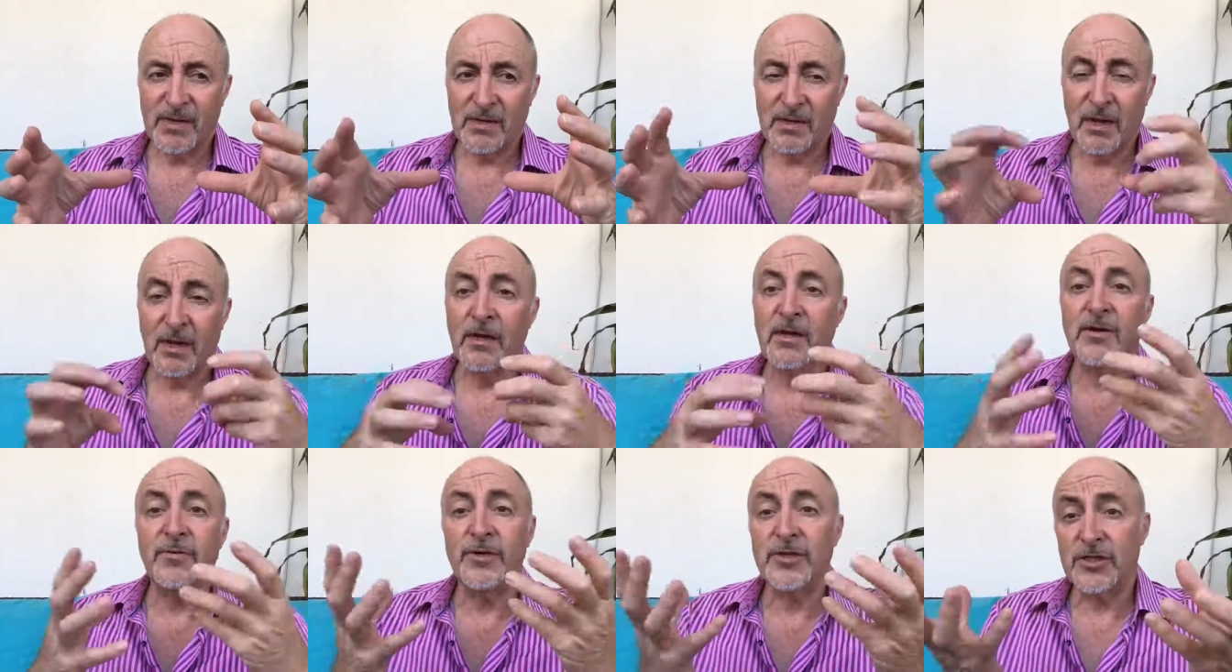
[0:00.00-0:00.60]

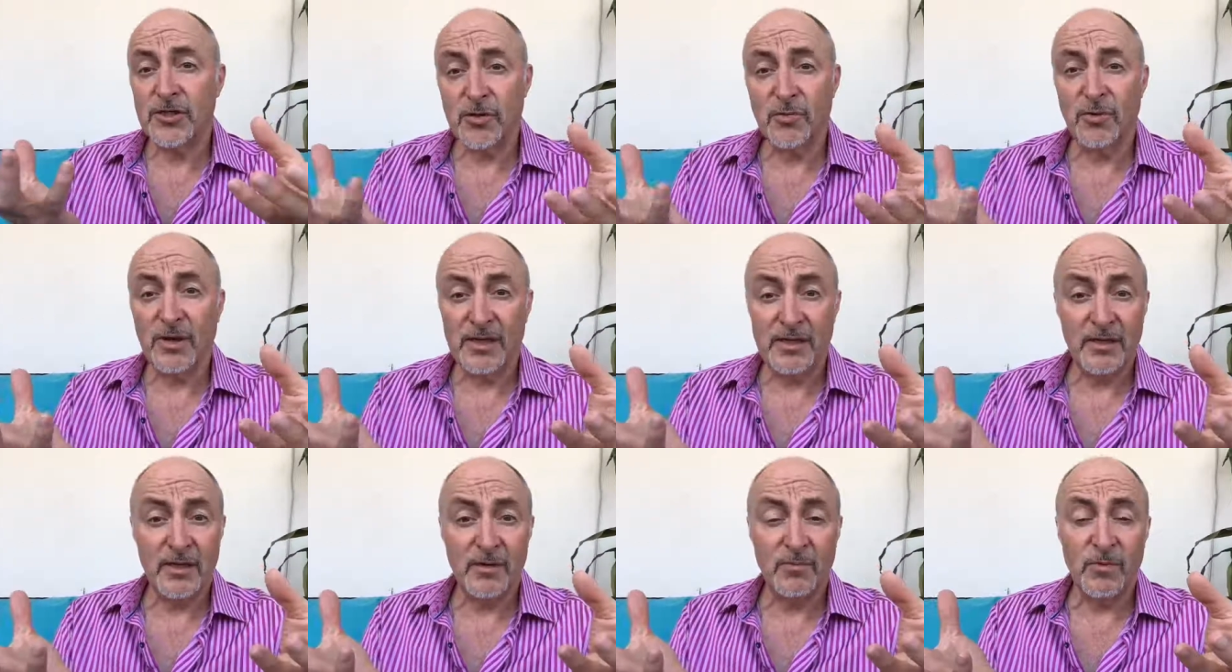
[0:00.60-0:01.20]
culinary school, I
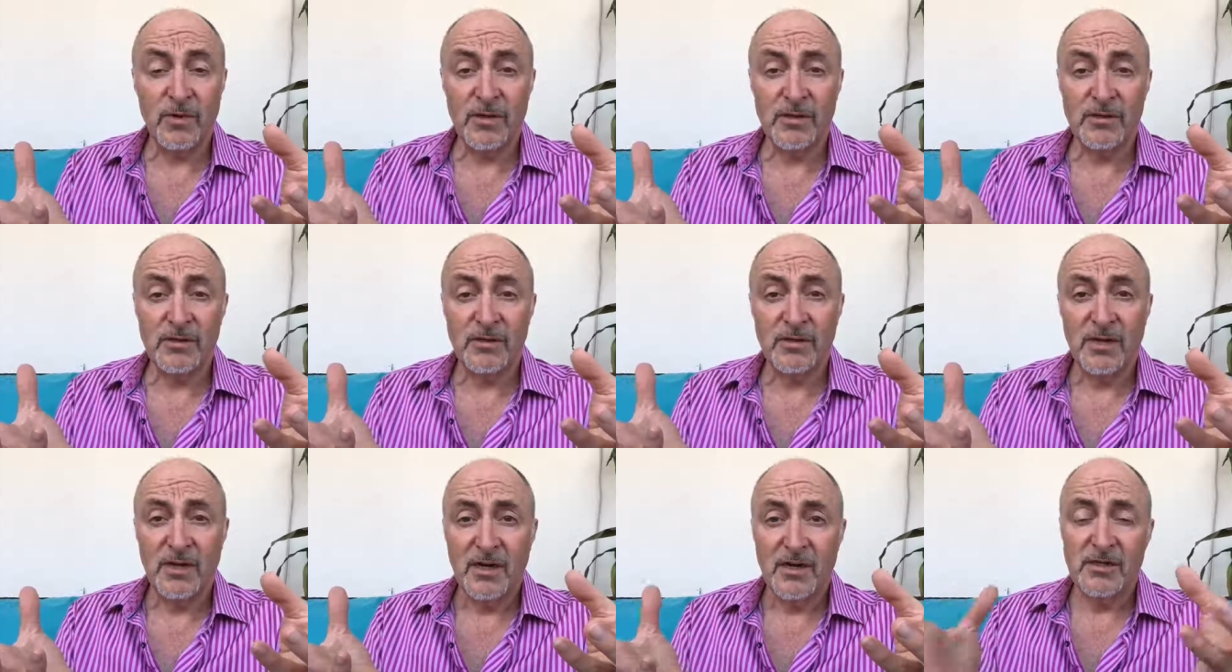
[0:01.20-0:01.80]
think it
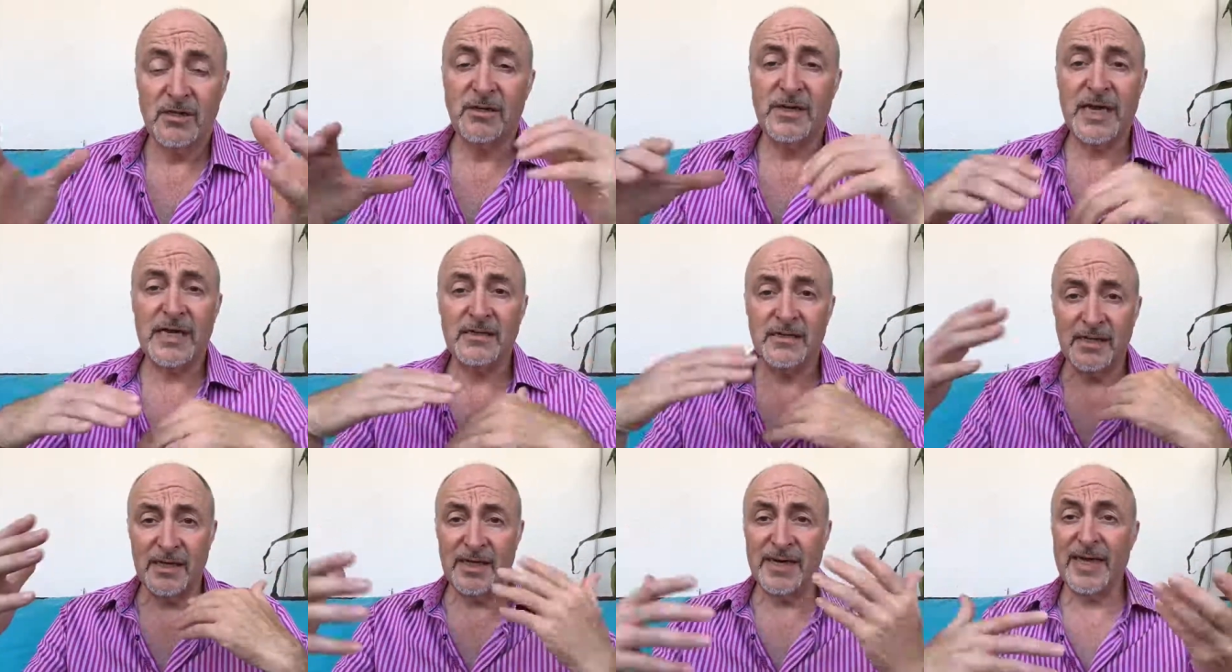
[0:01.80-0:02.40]
was. Certainly
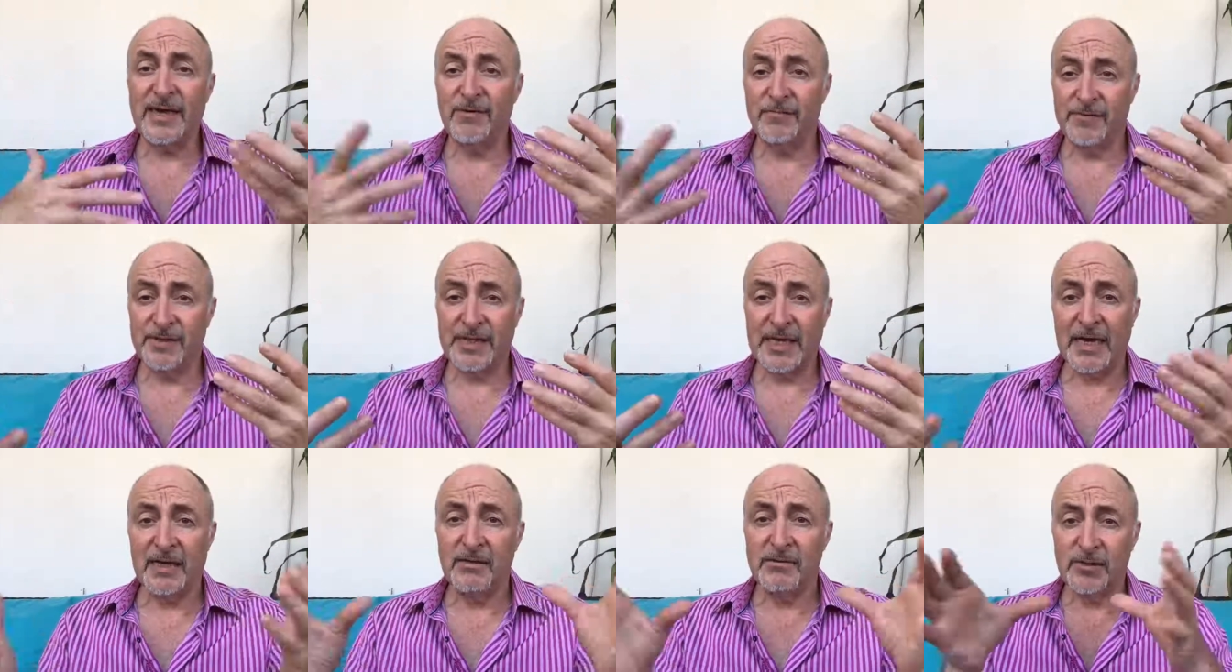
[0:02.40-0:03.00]
has the layout for
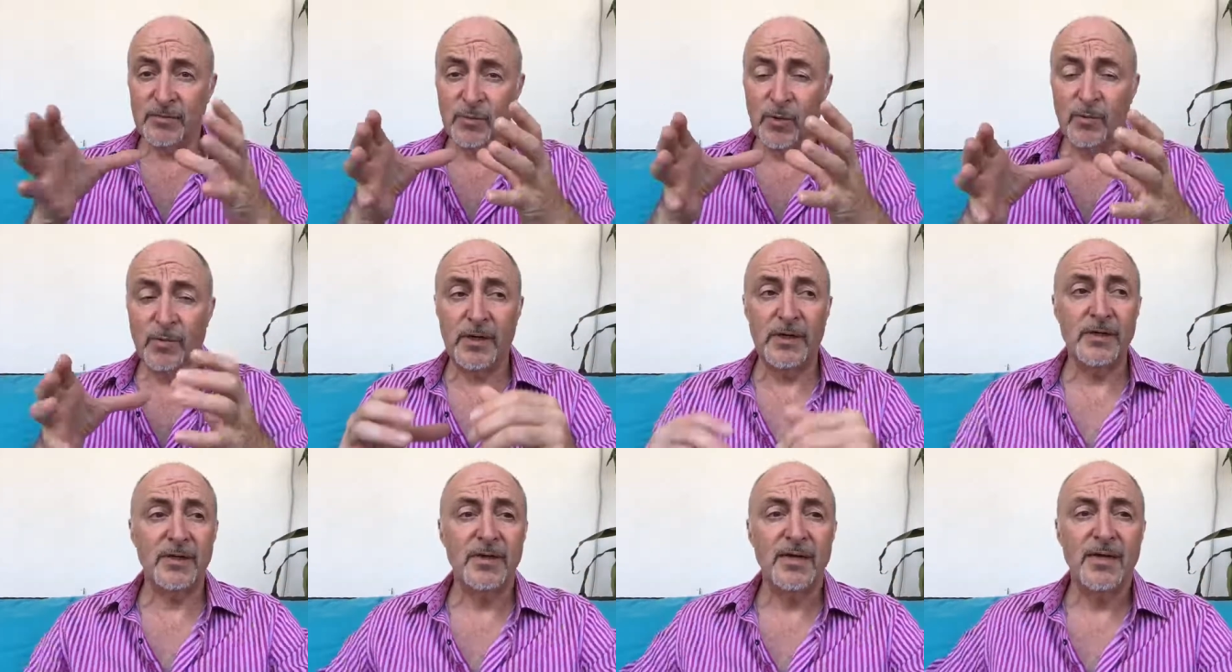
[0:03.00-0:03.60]
that, small one.